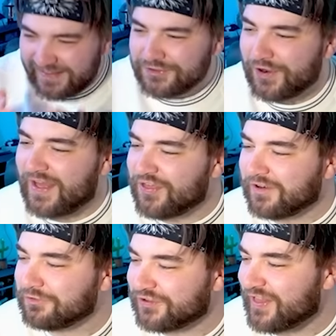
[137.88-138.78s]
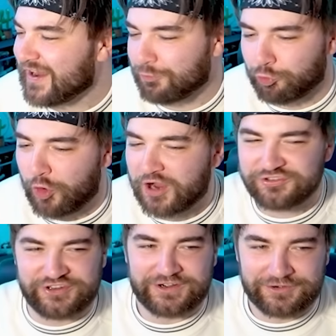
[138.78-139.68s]
Dude, I thought it was in like
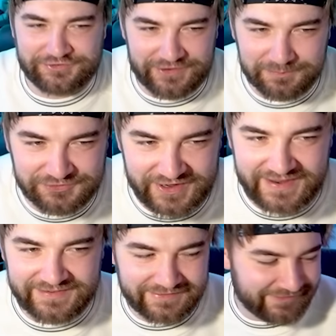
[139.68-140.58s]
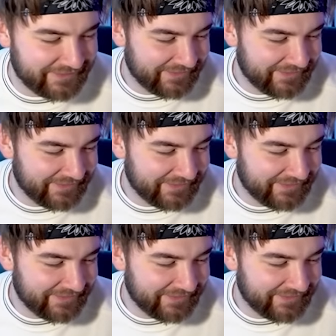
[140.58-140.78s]
Russian or some shit, dude.